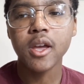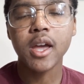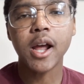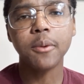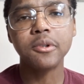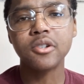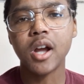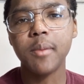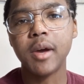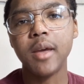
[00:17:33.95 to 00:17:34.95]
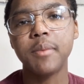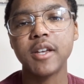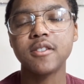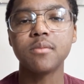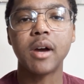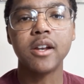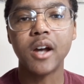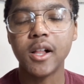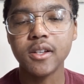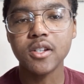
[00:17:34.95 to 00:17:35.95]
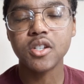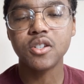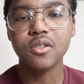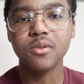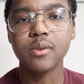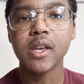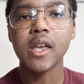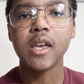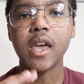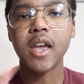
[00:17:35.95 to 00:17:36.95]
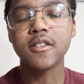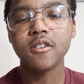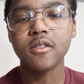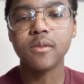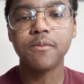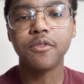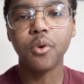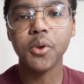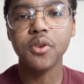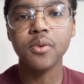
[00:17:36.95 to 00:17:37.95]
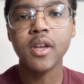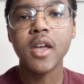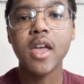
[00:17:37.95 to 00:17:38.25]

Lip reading: and I will try my best to my knowledge to answer them for you.